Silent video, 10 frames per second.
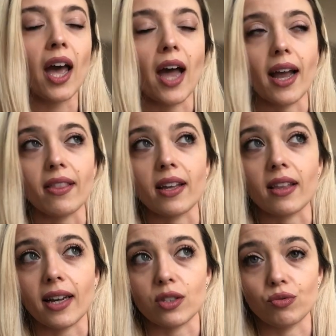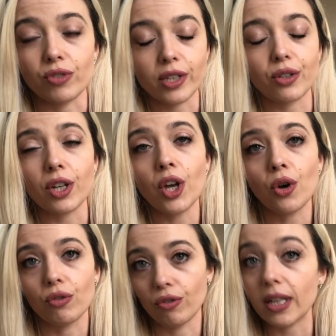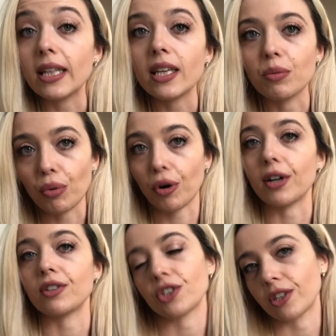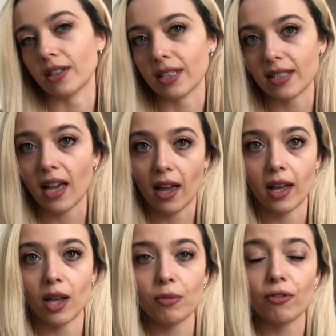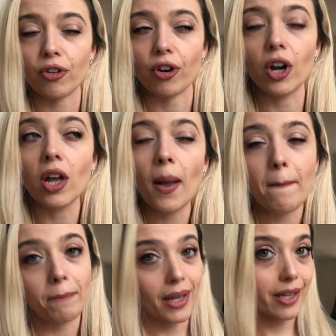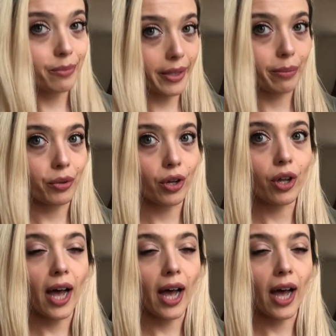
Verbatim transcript: And I think that's really, really important during this time for many people.